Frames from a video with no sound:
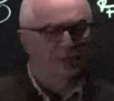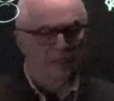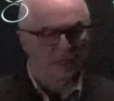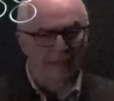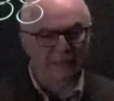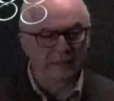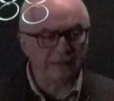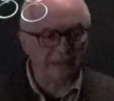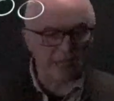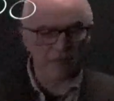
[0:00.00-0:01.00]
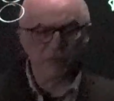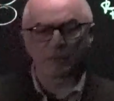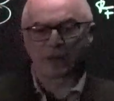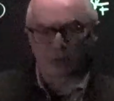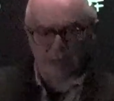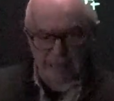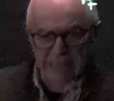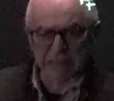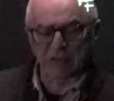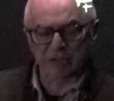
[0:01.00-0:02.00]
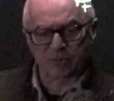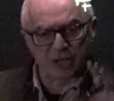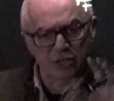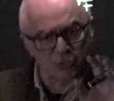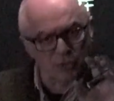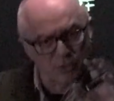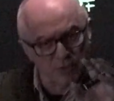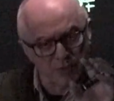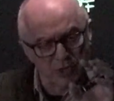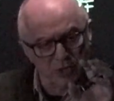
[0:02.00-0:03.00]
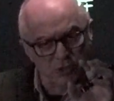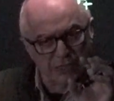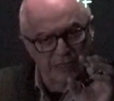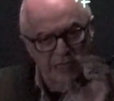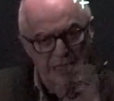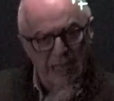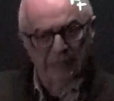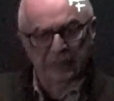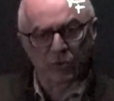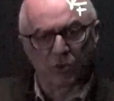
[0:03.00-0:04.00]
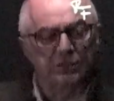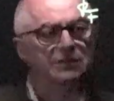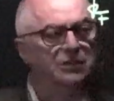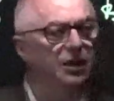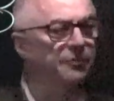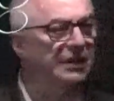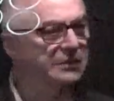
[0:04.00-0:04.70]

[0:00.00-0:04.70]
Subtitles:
And this came from our last expression when we were looking at the water droplet.